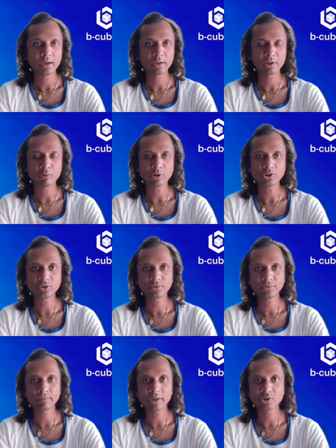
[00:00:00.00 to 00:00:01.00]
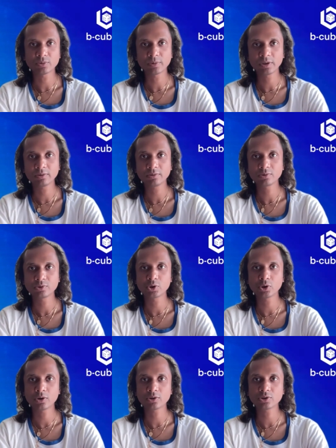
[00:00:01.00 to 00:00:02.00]
Any questions, Benjamin,
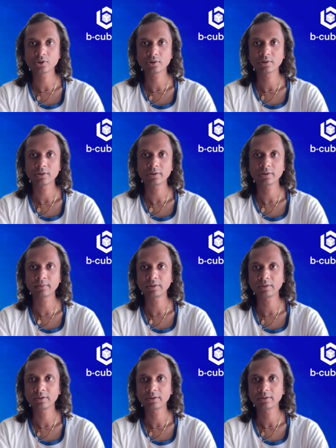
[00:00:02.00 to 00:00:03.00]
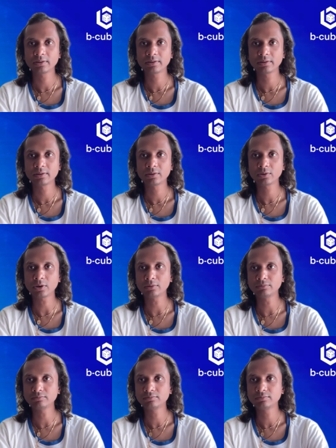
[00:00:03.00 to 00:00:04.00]
George, David,
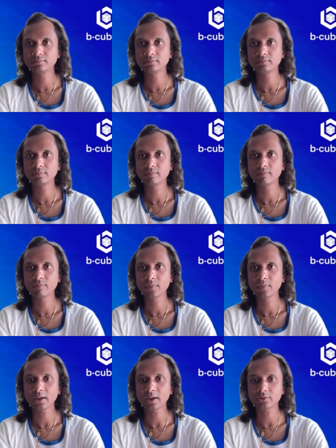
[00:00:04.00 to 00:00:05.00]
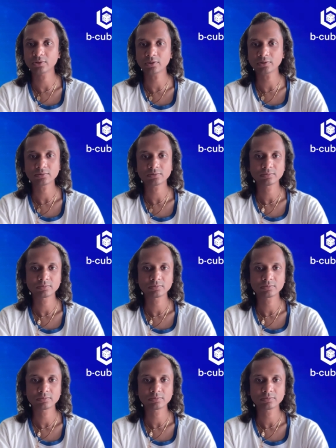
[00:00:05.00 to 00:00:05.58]
Tom, Hector?